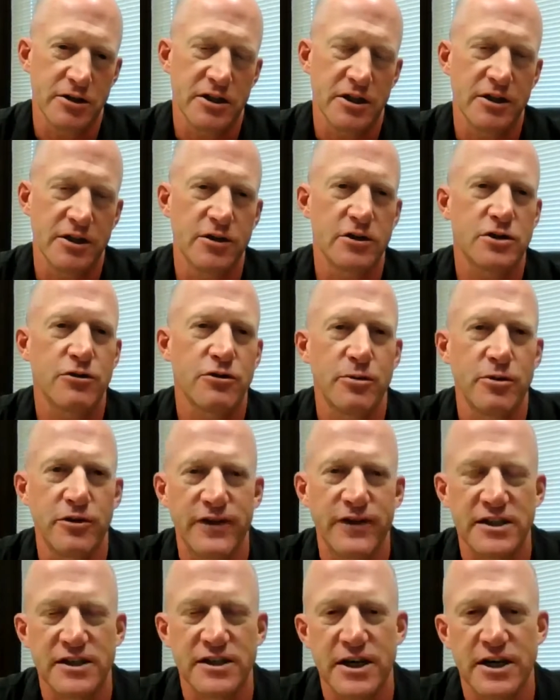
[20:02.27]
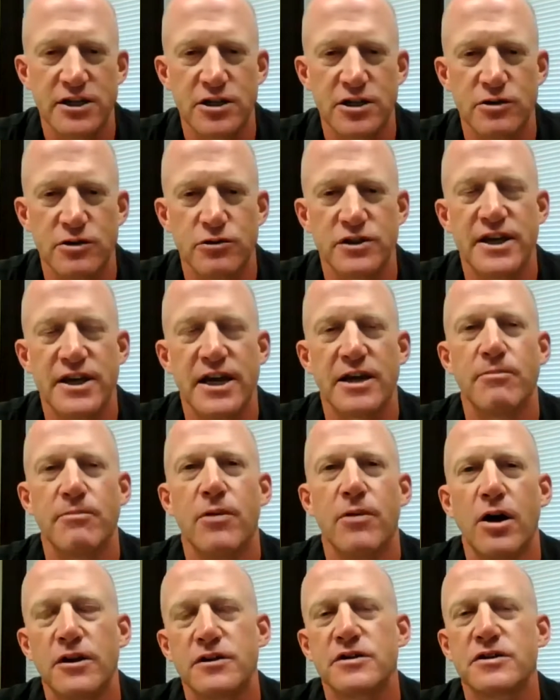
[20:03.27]
and those criminal investigations would take
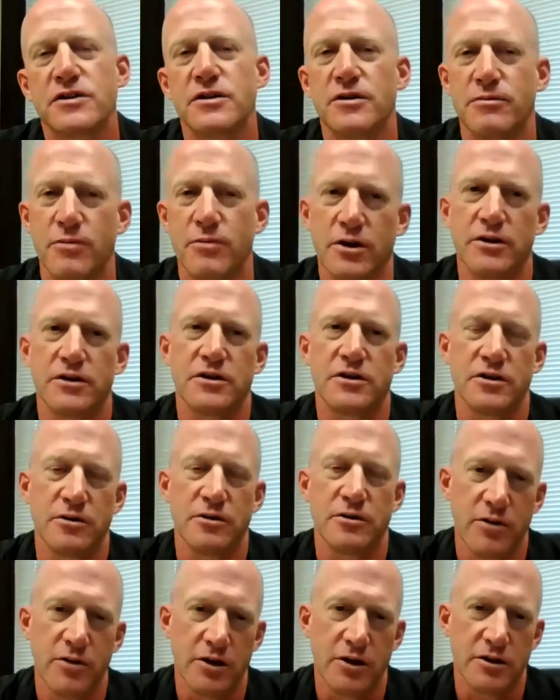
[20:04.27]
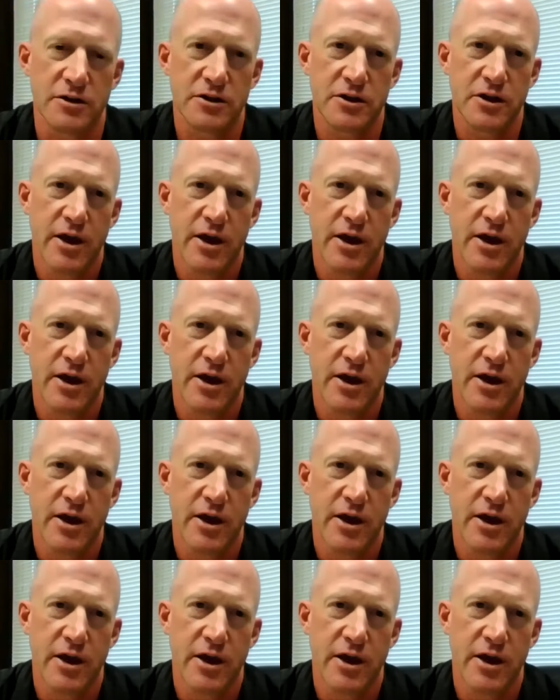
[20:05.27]
months and months and months.